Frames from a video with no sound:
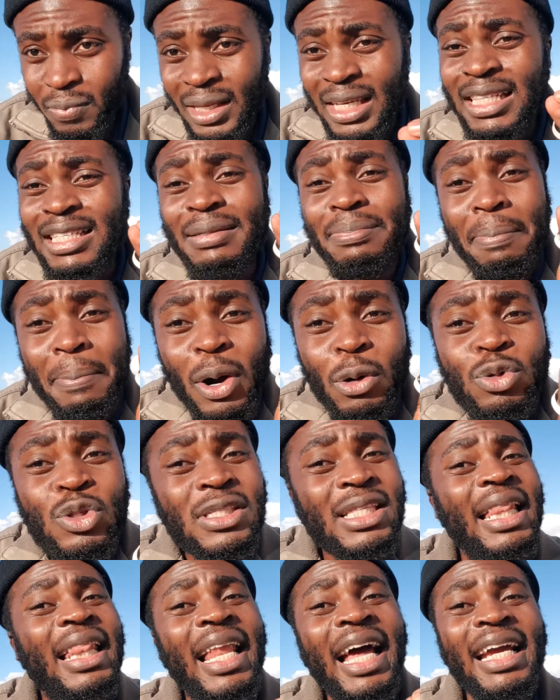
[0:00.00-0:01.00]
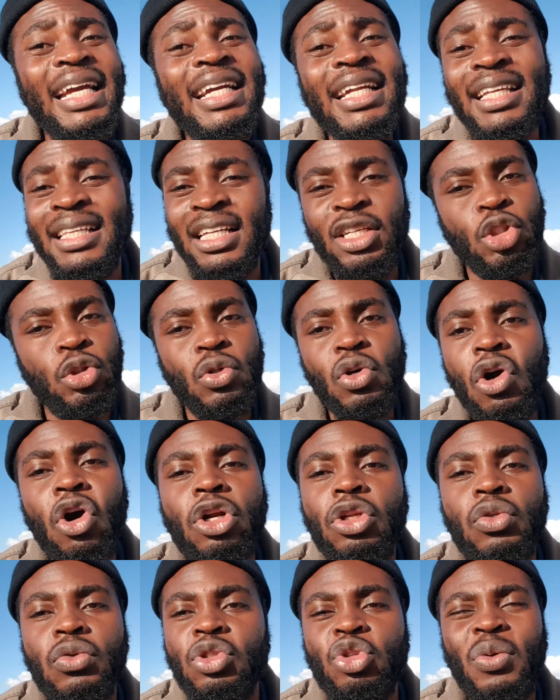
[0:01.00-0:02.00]
it's most likely that you
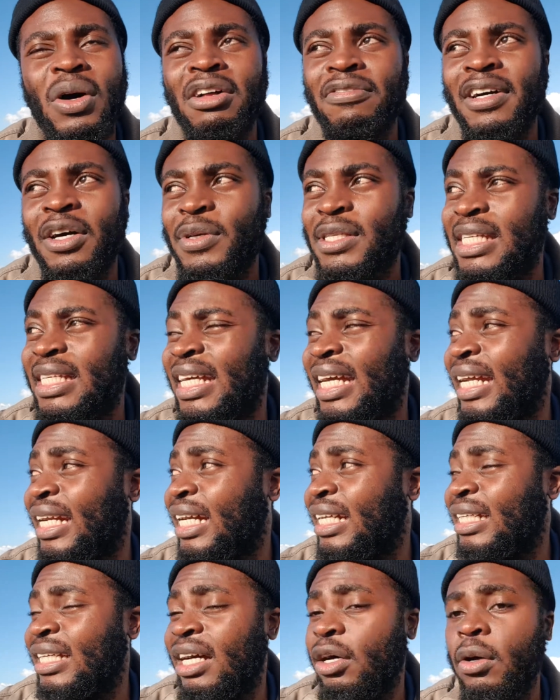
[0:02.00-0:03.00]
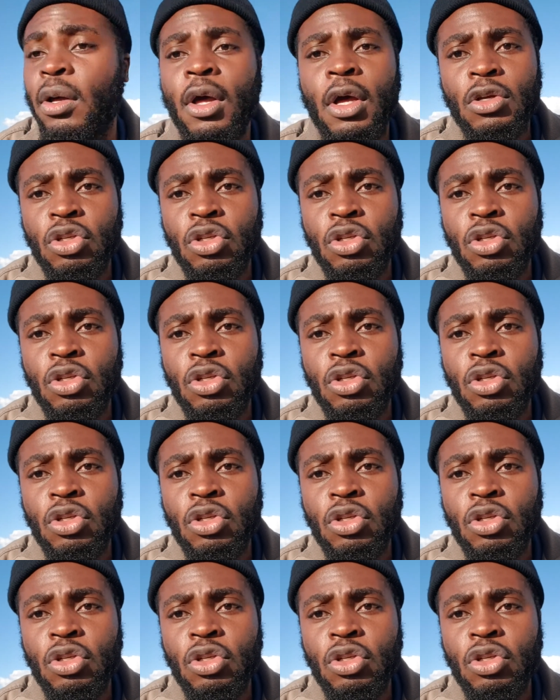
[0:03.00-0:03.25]
can't do 12 hours a day right now.